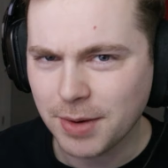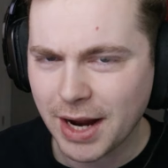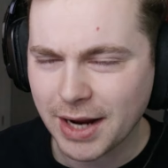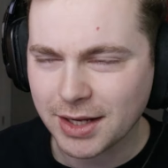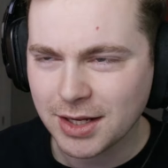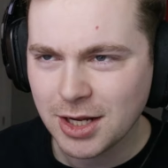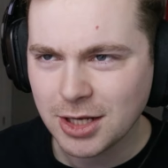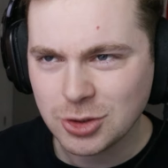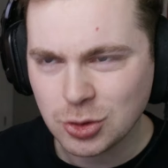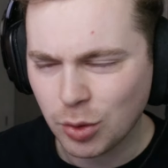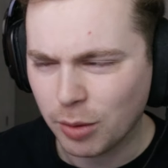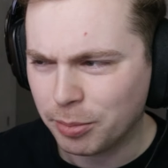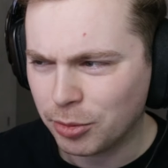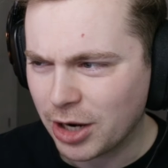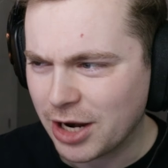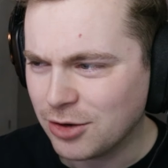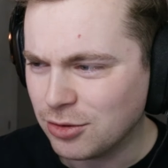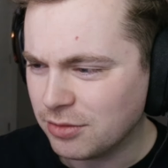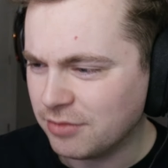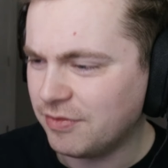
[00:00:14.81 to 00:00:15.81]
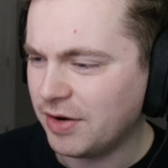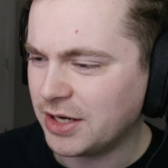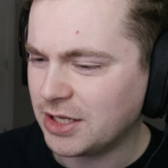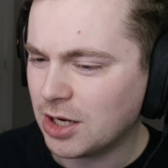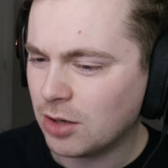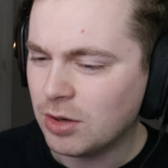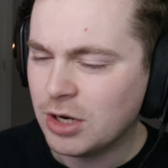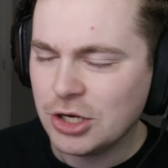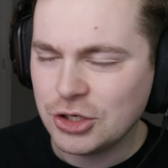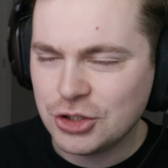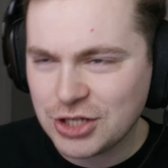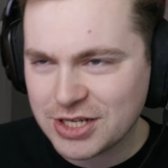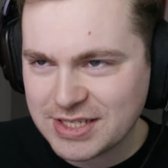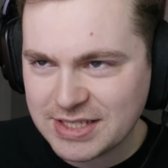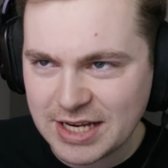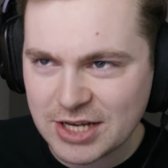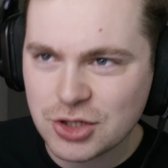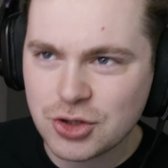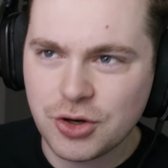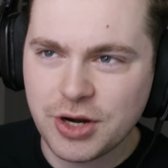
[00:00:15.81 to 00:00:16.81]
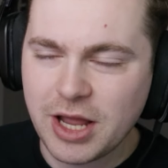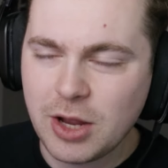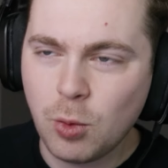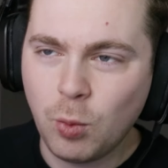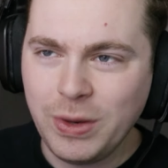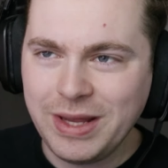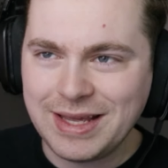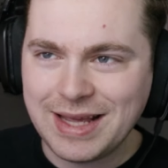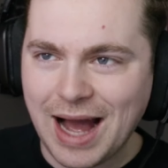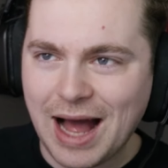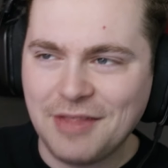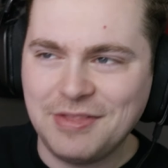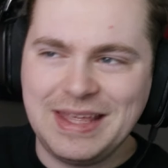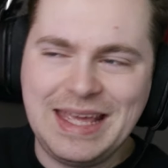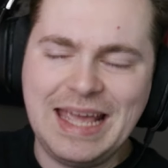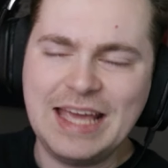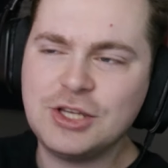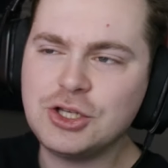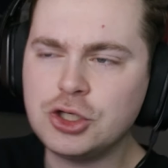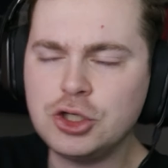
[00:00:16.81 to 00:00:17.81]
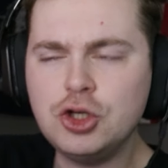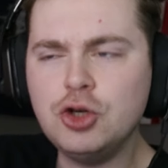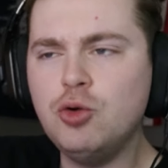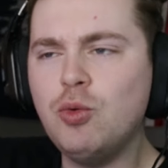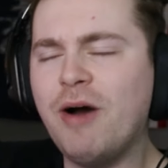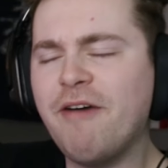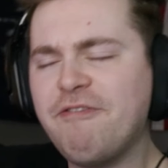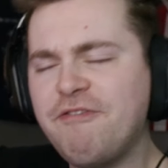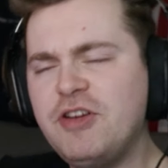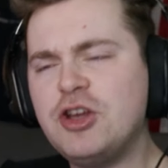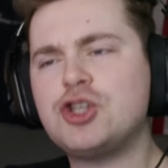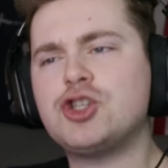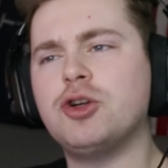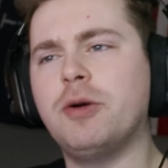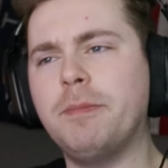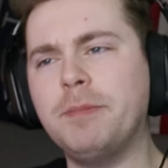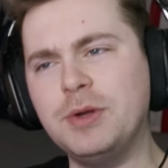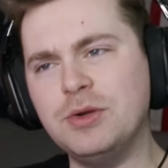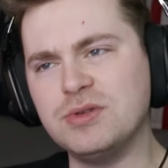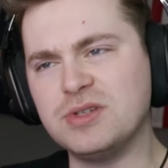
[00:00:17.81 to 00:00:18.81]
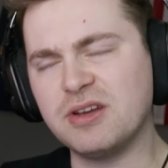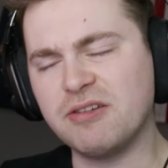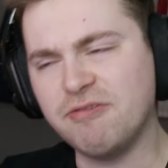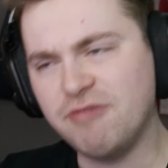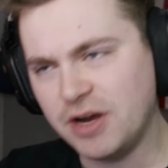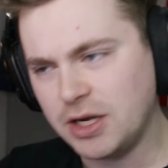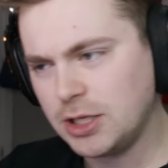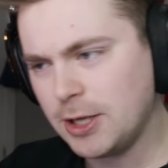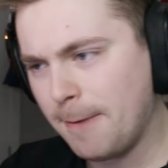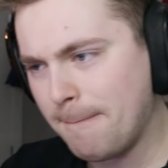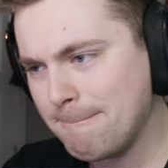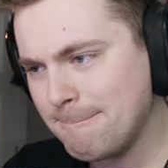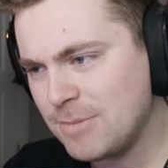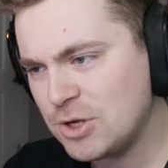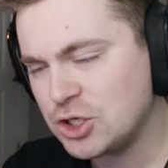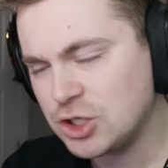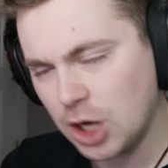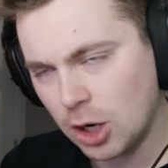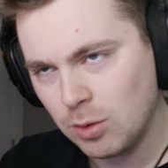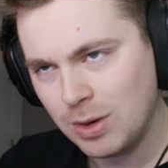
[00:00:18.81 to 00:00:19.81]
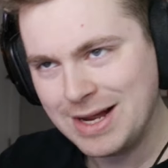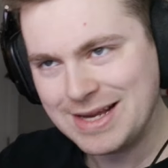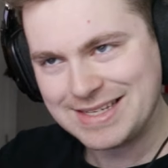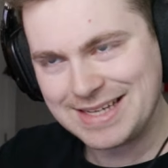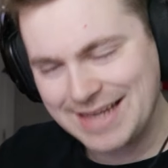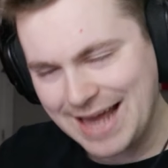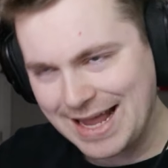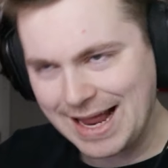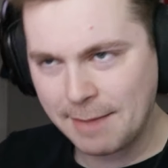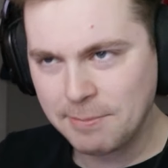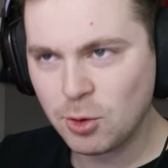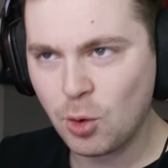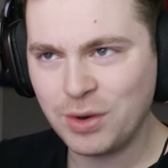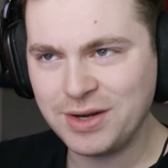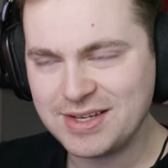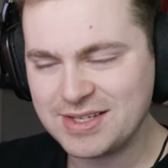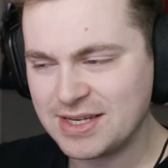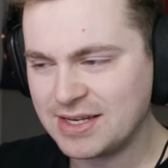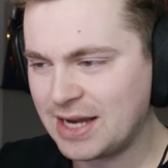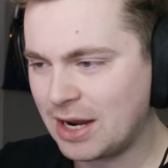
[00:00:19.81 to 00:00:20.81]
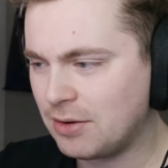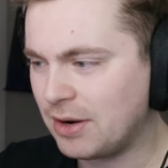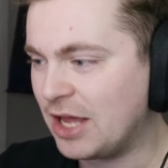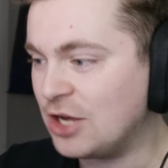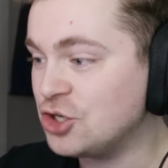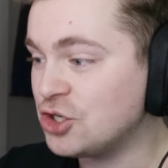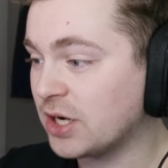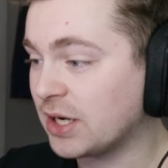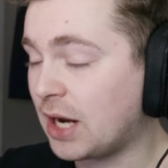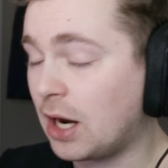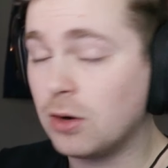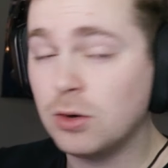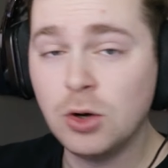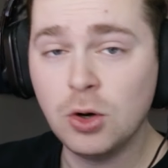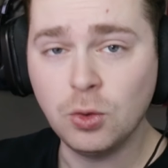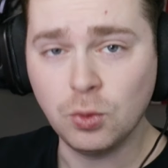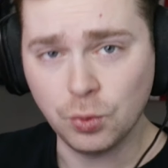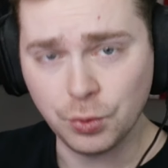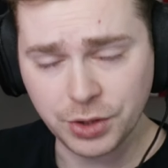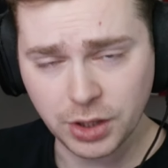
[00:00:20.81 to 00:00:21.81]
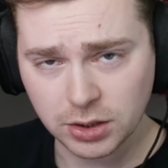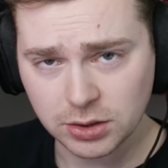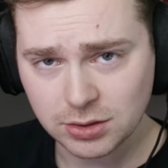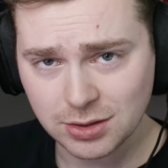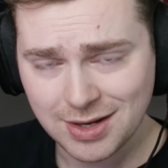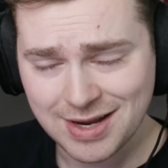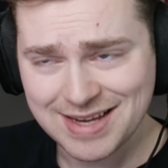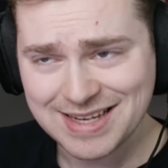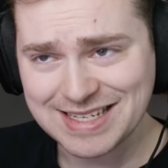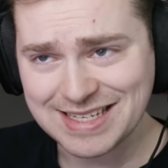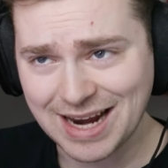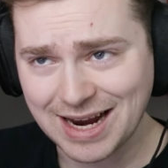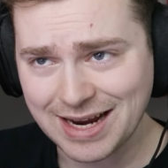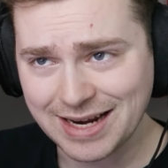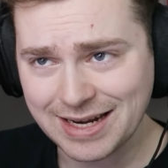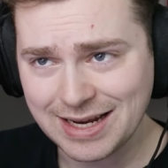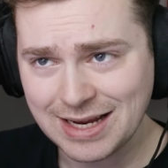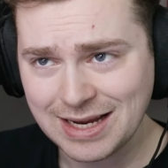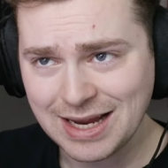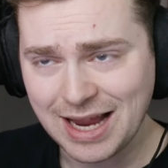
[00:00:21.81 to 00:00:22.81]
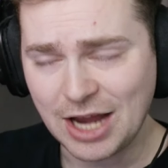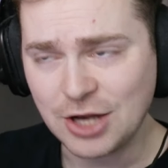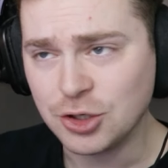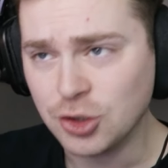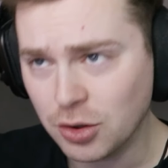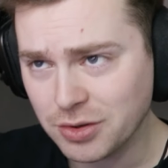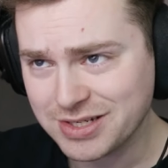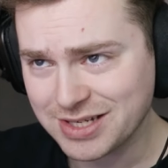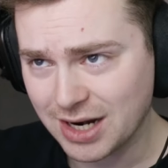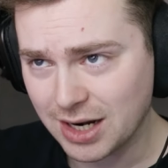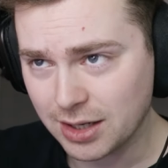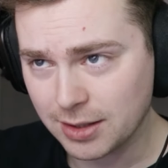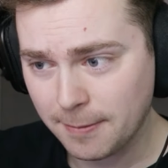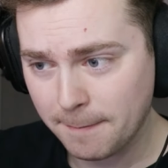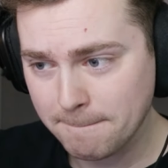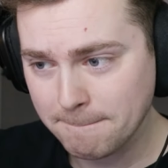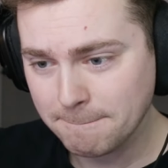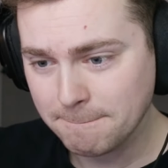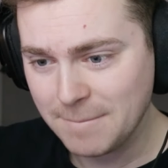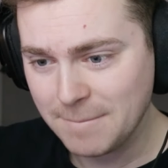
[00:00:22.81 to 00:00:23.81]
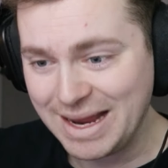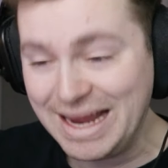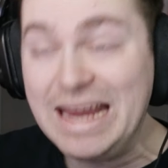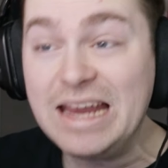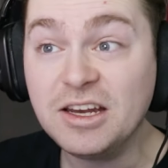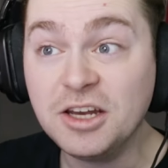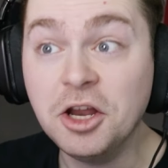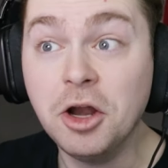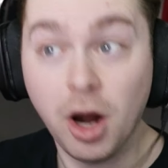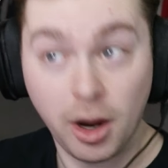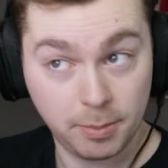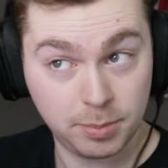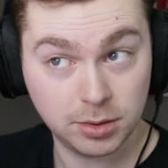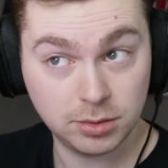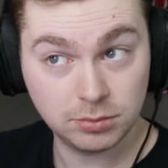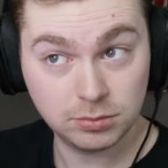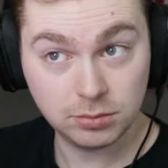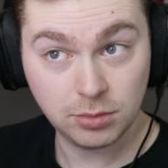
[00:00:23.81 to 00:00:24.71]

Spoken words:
back to a brand new video. Just yesterday, we got the It's You official music video. So today, I'm going to sit down and check out Wooyoung, and Yeosang eating it up.